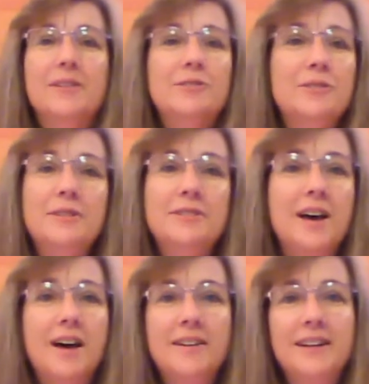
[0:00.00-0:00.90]
Soon as the
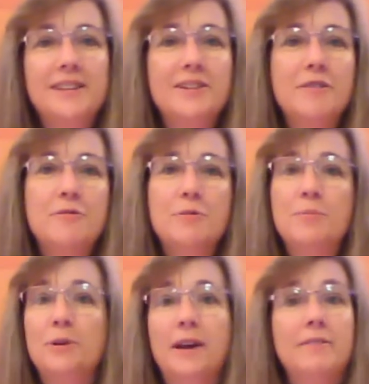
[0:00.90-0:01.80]
holiday is over, we
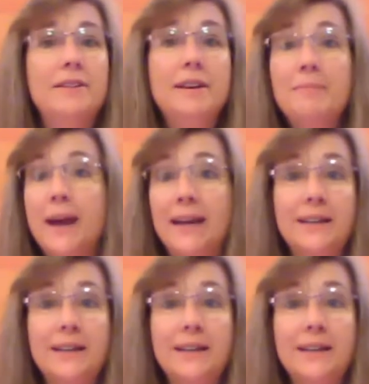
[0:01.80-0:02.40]
put everything back